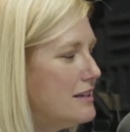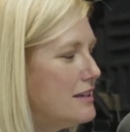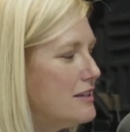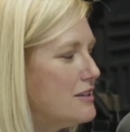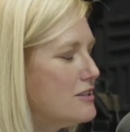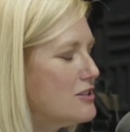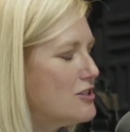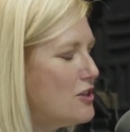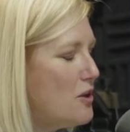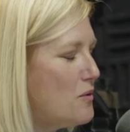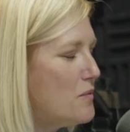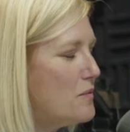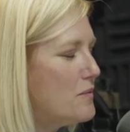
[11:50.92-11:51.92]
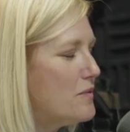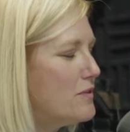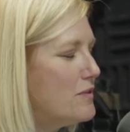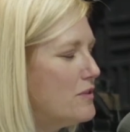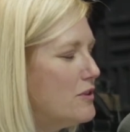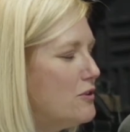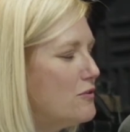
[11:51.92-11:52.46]
So
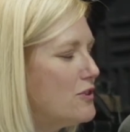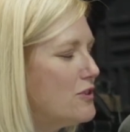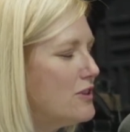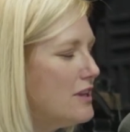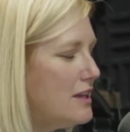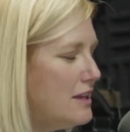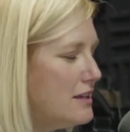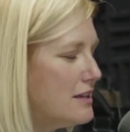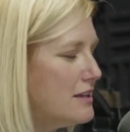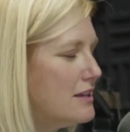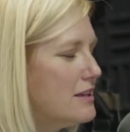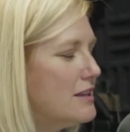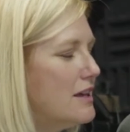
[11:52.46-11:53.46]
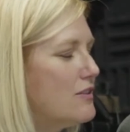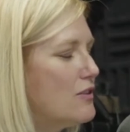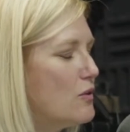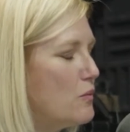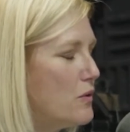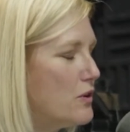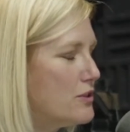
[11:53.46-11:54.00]
you think that the
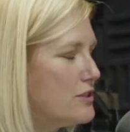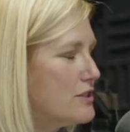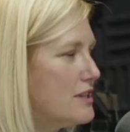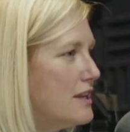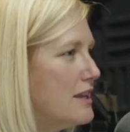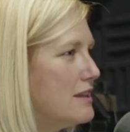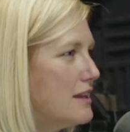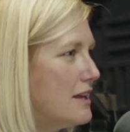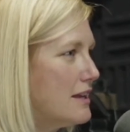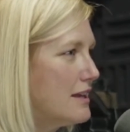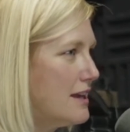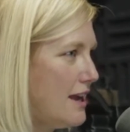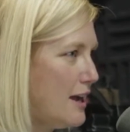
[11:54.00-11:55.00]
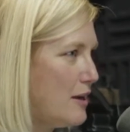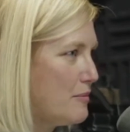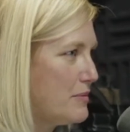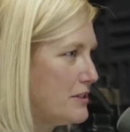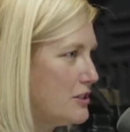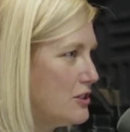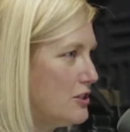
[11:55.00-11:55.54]
worst thing that could
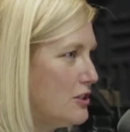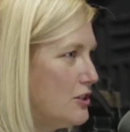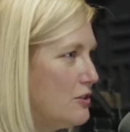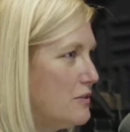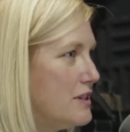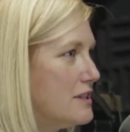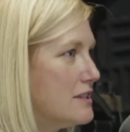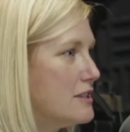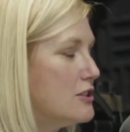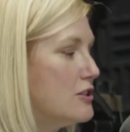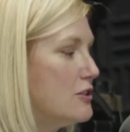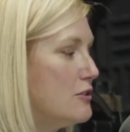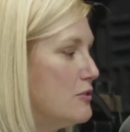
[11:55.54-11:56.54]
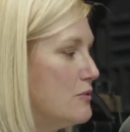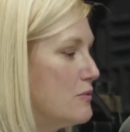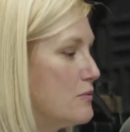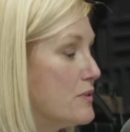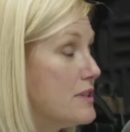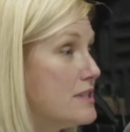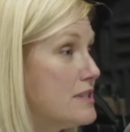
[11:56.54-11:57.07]
happen to you is to
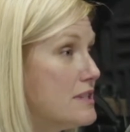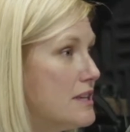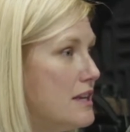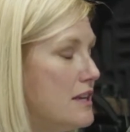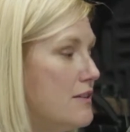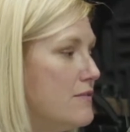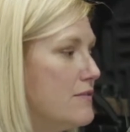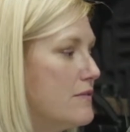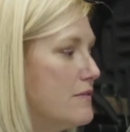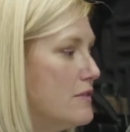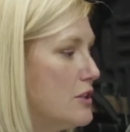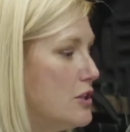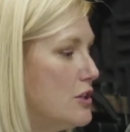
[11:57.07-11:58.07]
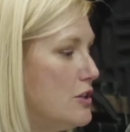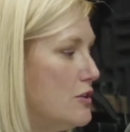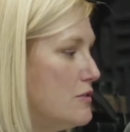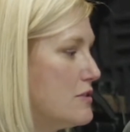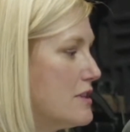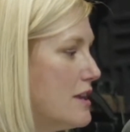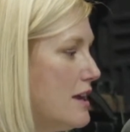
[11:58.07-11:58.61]
receive the
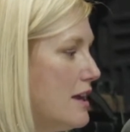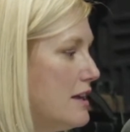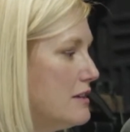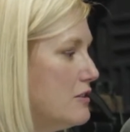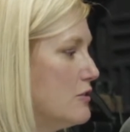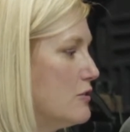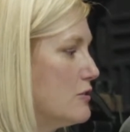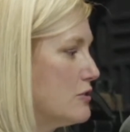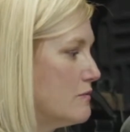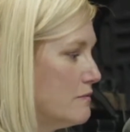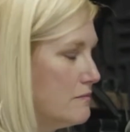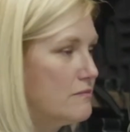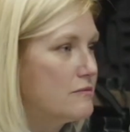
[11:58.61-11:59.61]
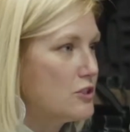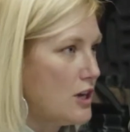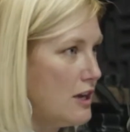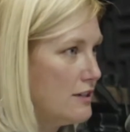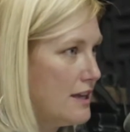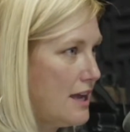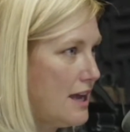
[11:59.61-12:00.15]
news that your
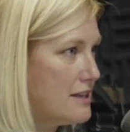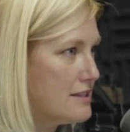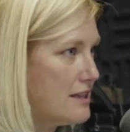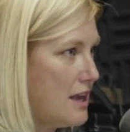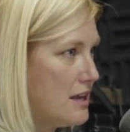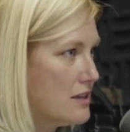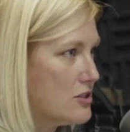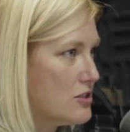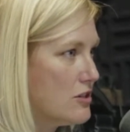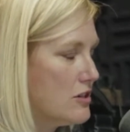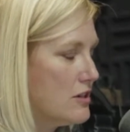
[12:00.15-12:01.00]
child has cancer.